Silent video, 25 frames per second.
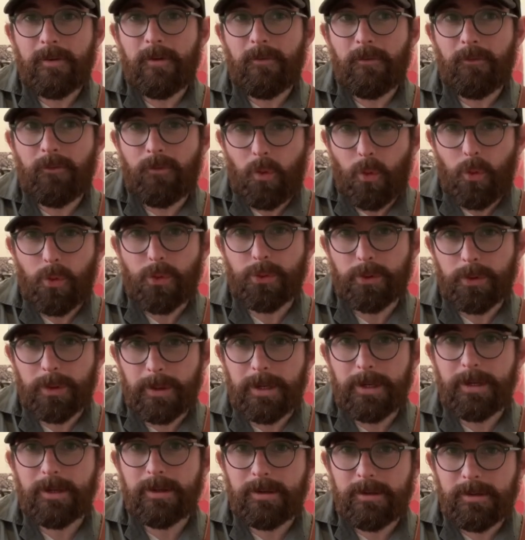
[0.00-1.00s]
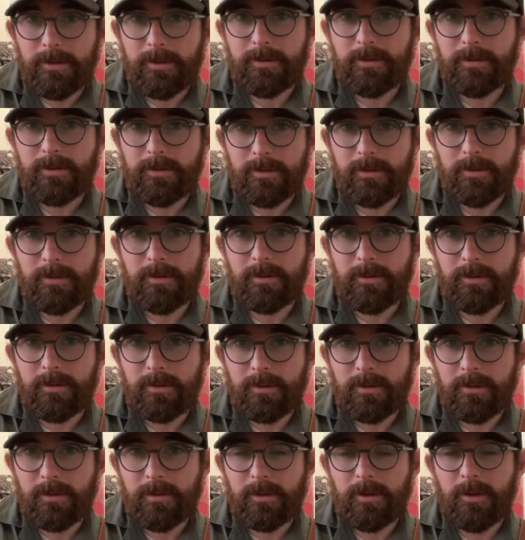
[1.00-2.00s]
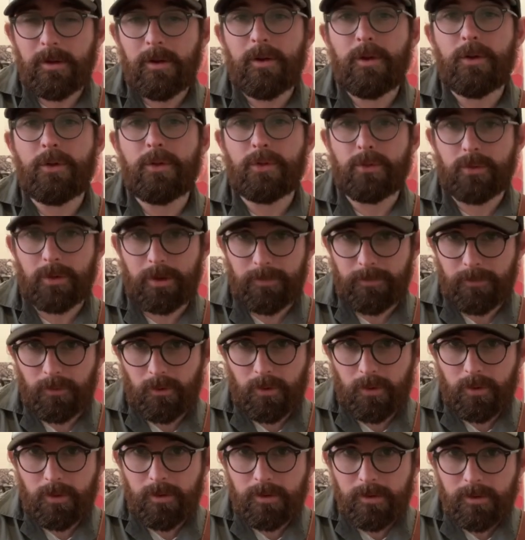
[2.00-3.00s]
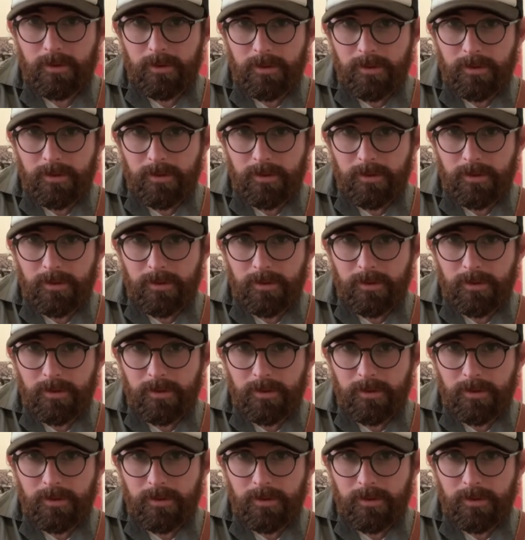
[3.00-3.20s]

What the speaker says: 4, 3, 3, 4,